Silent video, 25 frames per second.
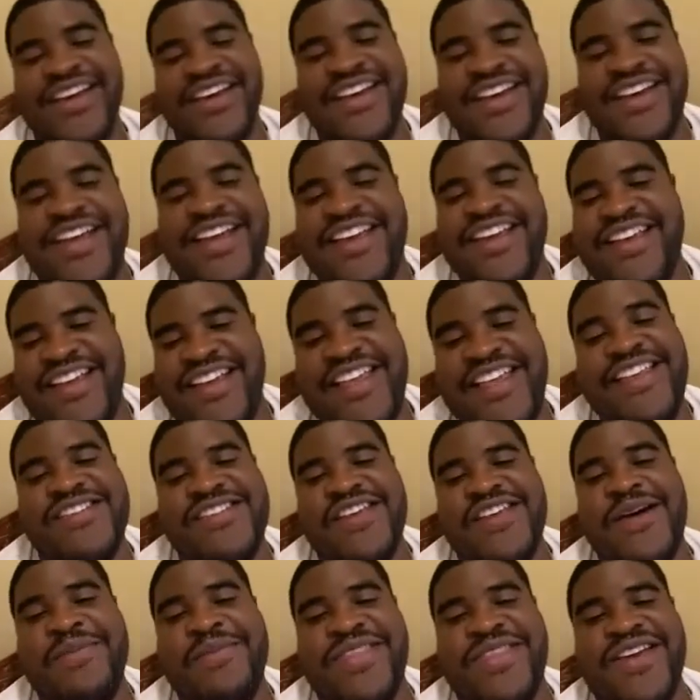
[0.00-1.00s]
he's
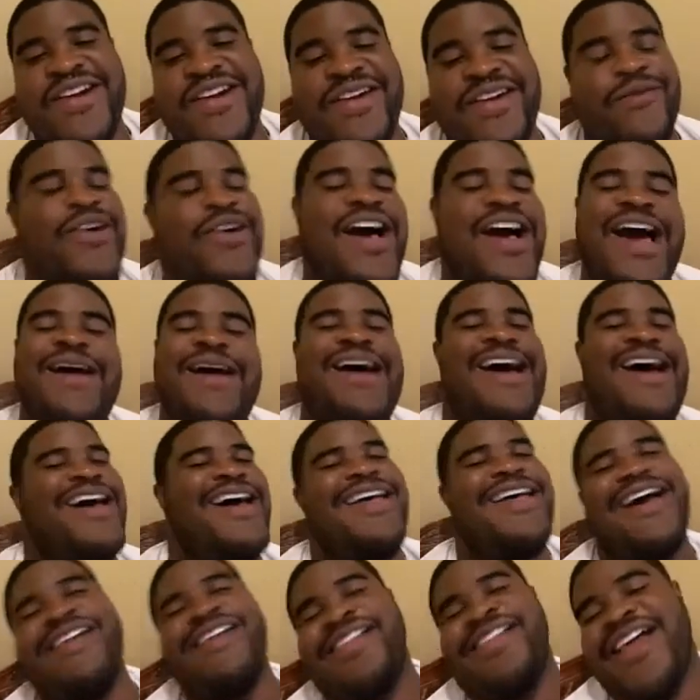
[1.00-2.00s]
up there. Well,
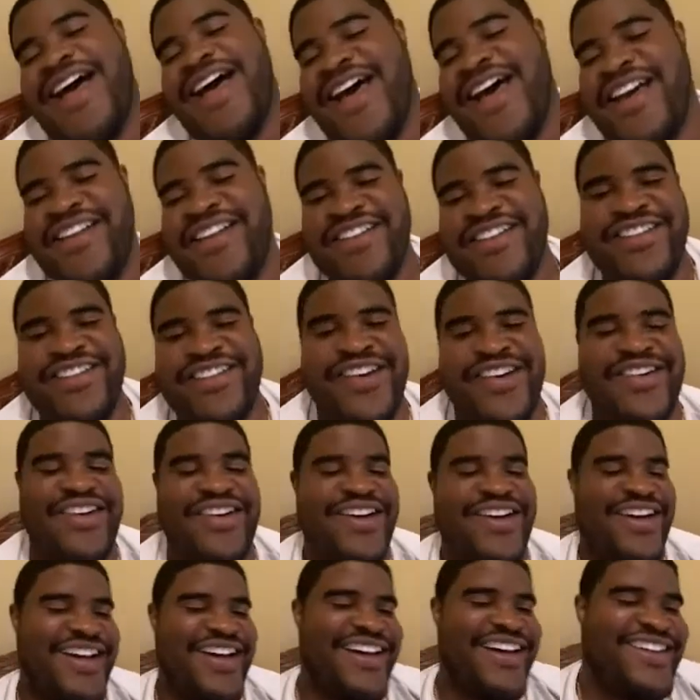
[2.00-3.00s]
I lied.
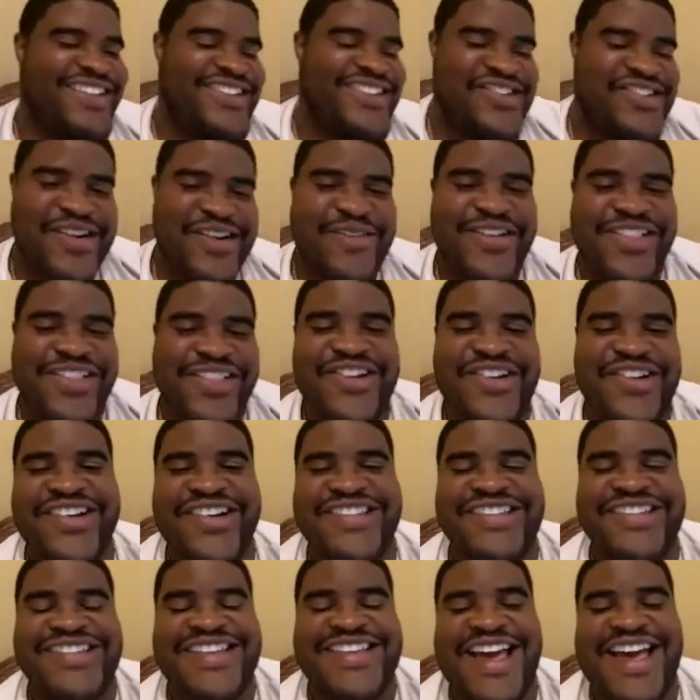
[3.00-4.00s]
Trevor
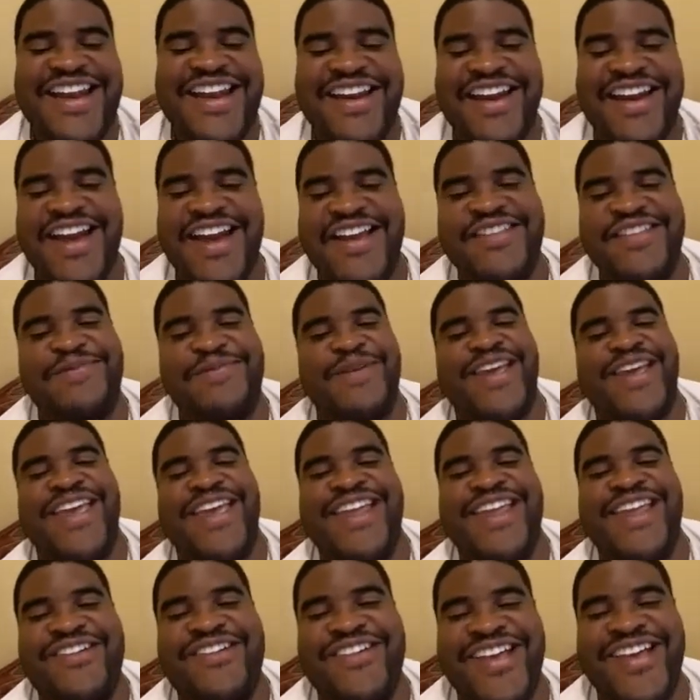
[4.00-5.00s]
Lawrence is kind of nice, but
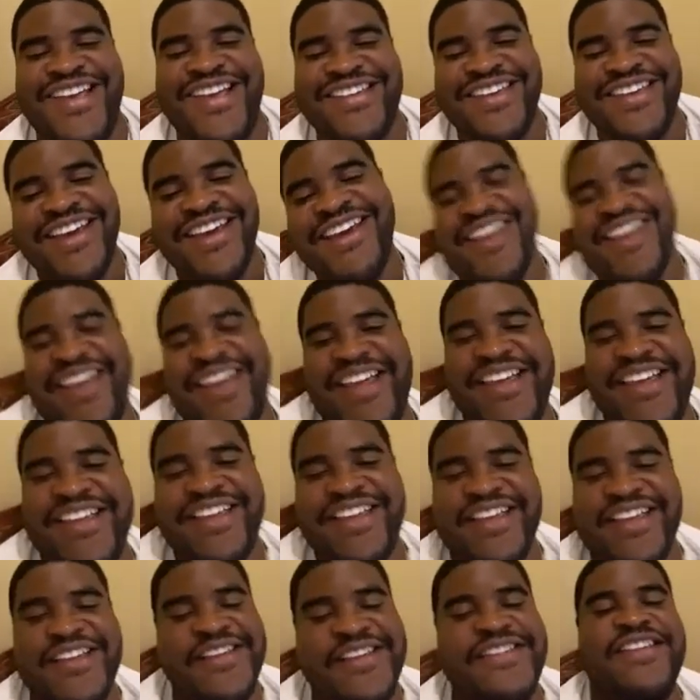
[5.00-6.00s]
anyway,
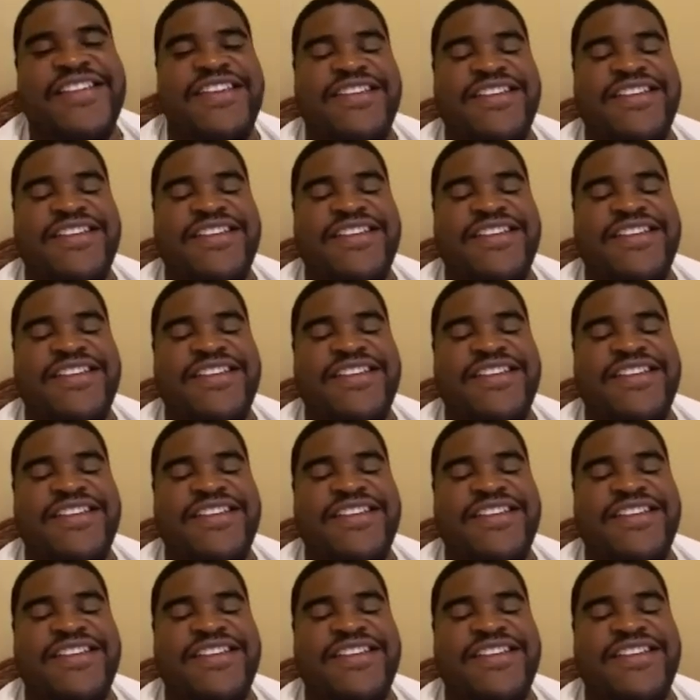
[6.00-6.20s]
he's